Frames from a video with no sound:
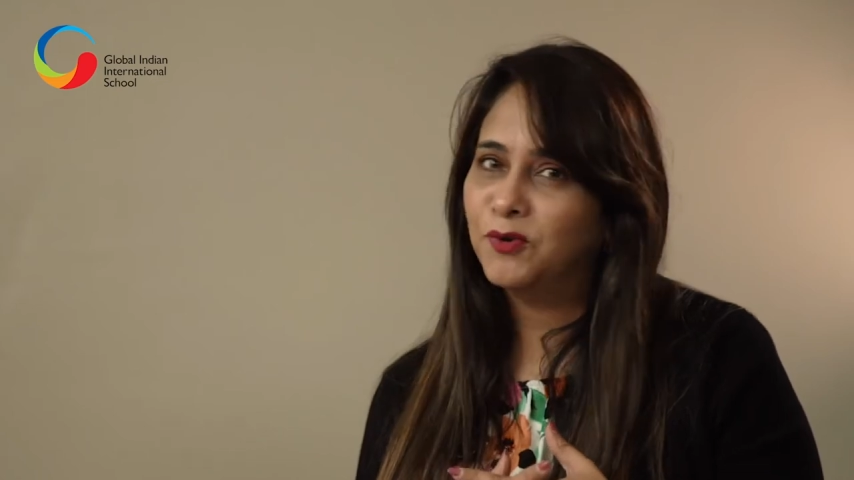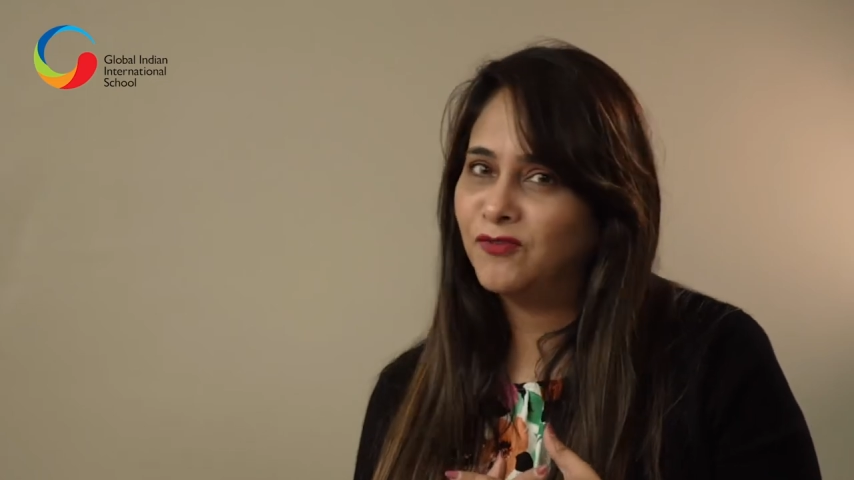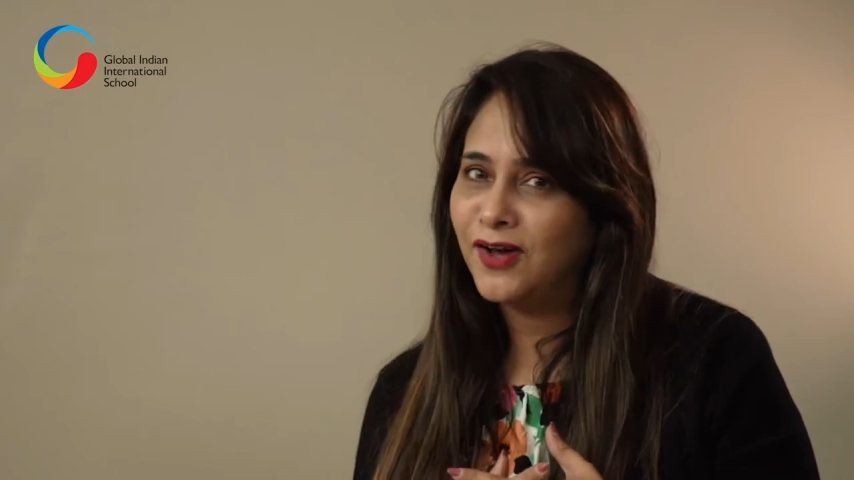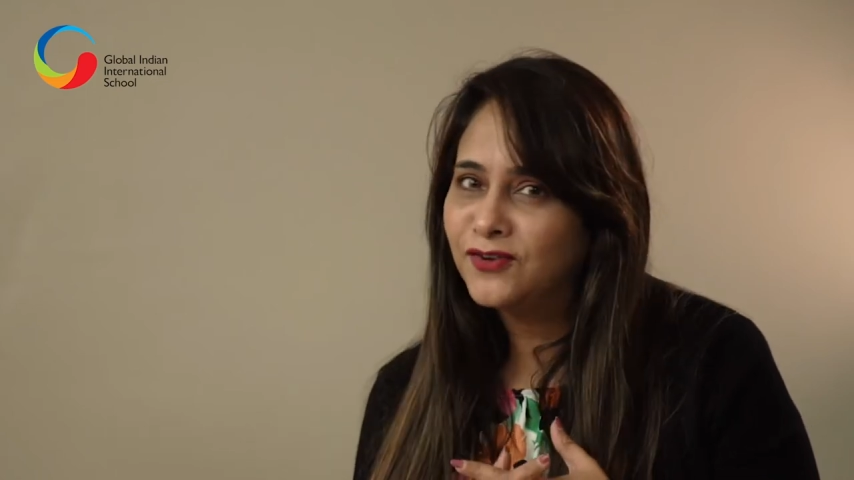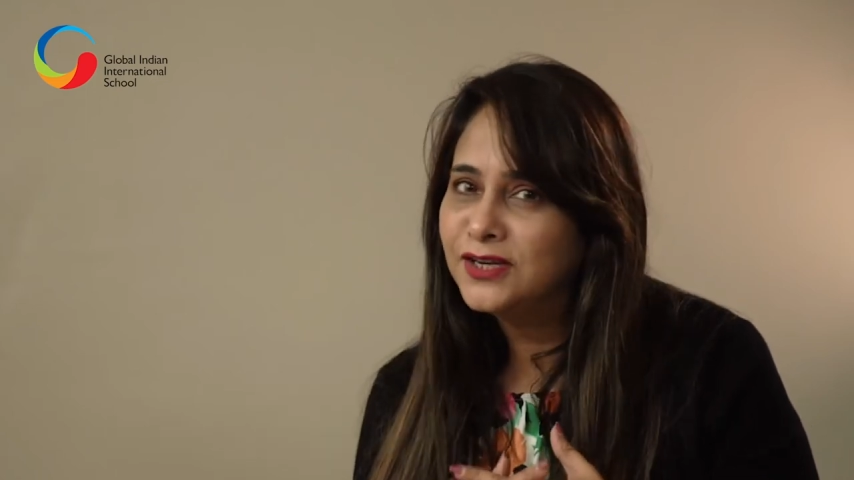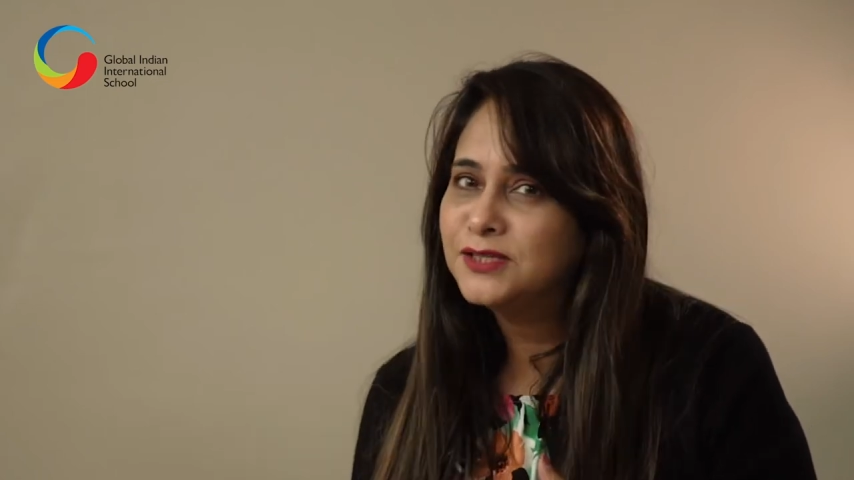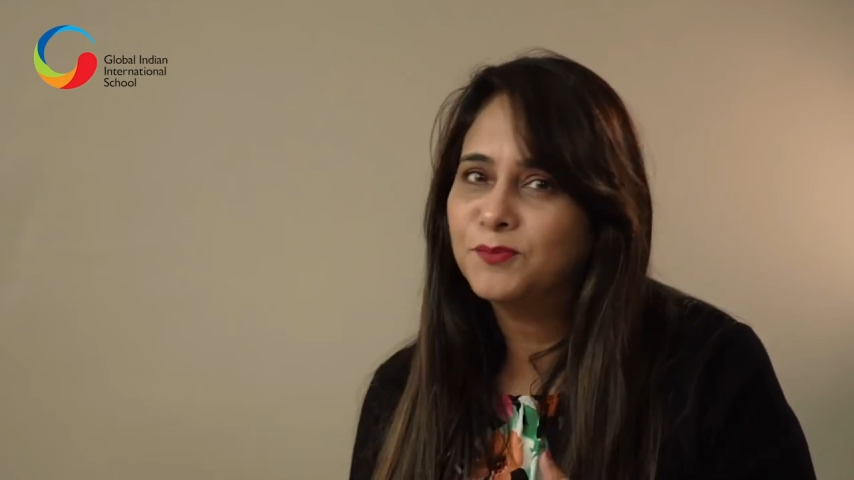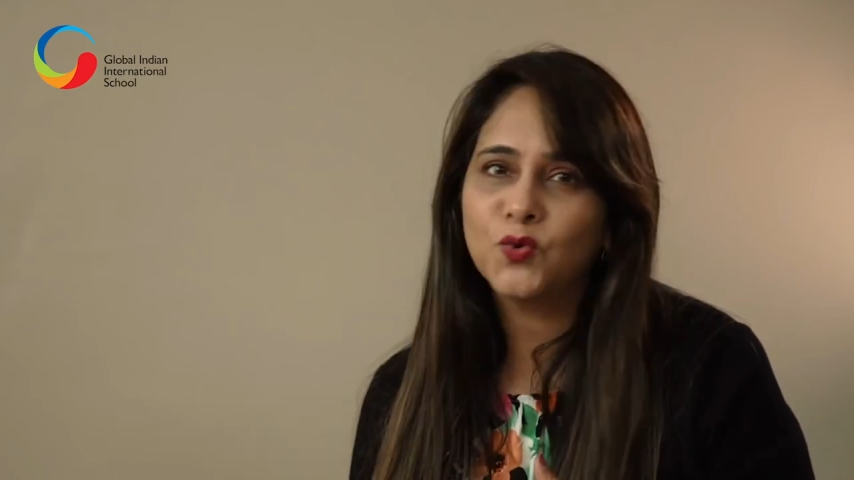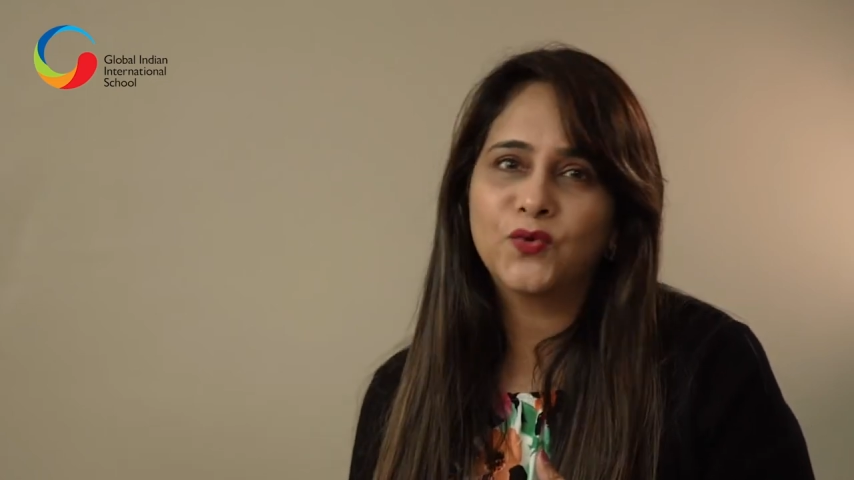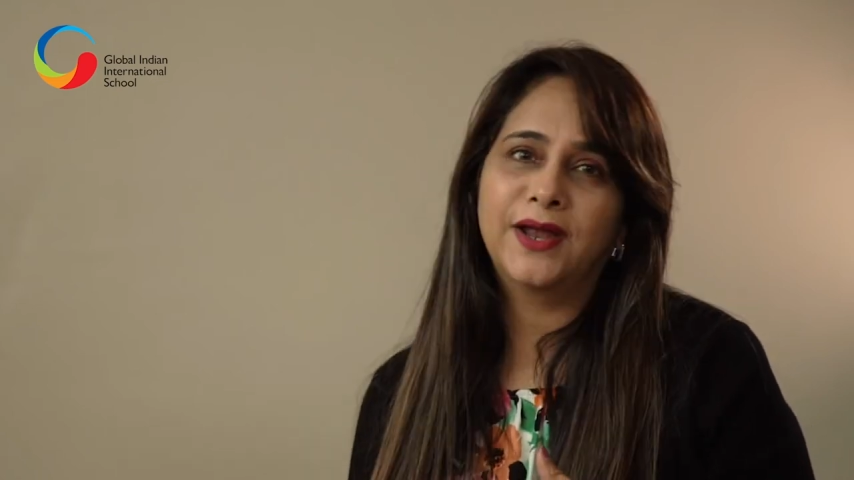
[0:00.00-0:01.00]
of our READ
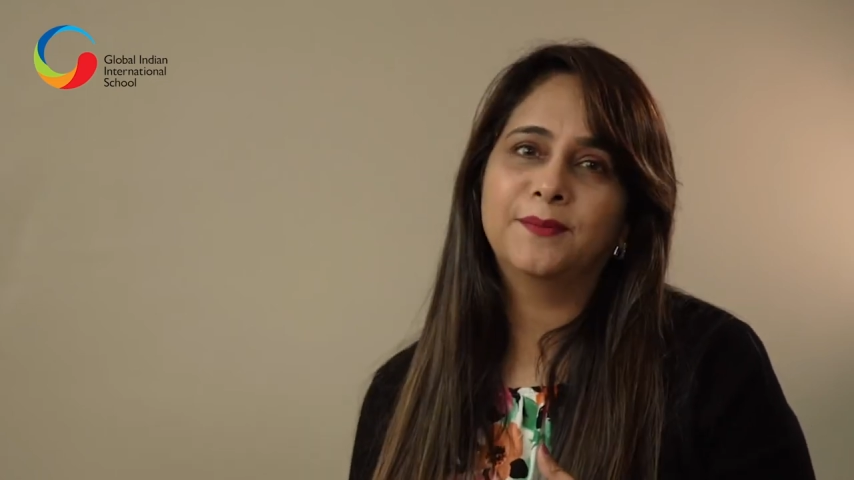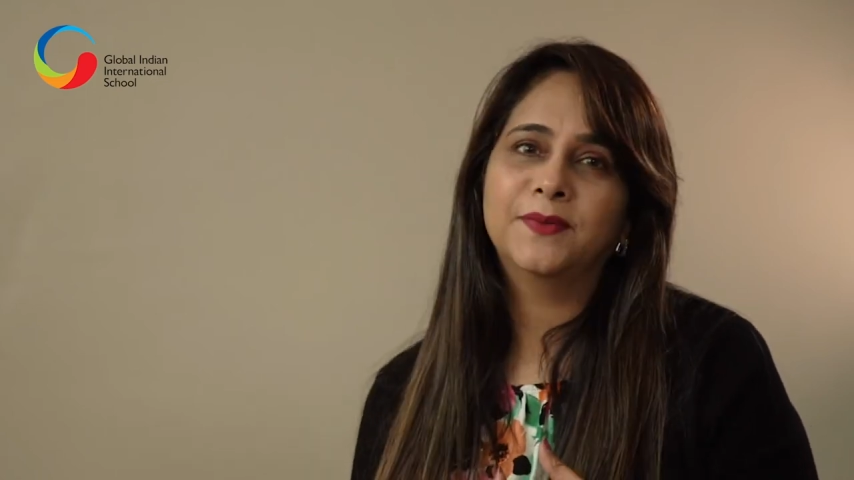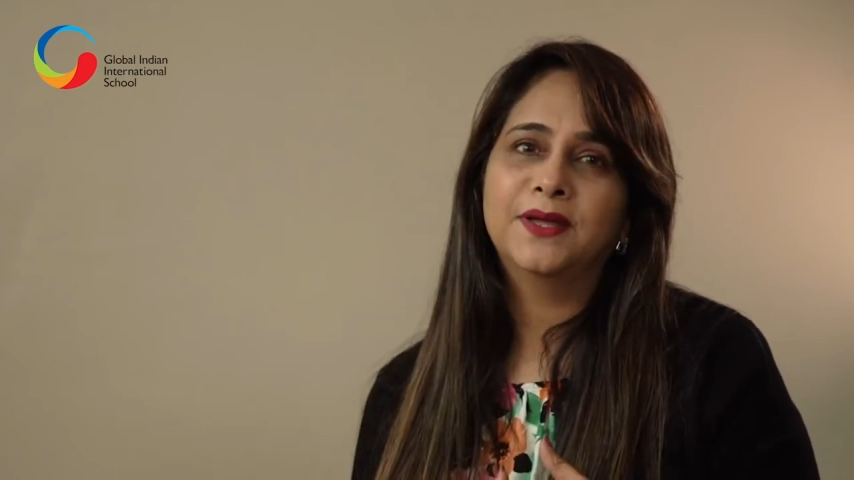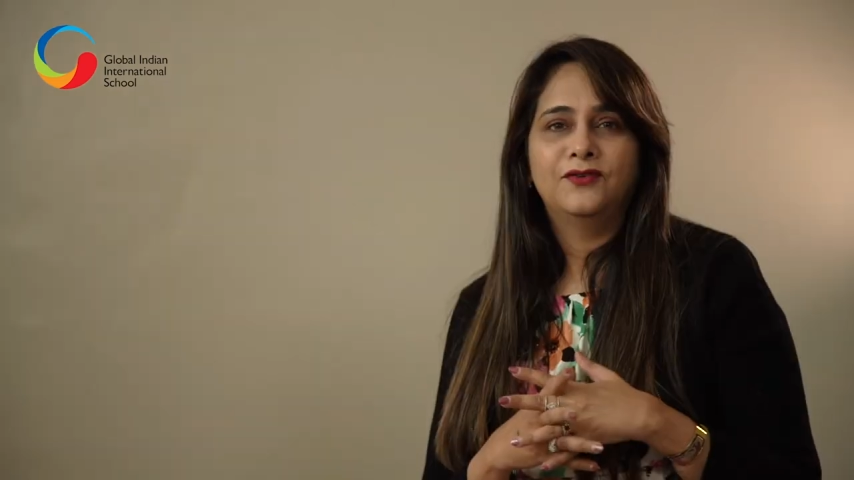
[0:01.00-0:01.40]
program.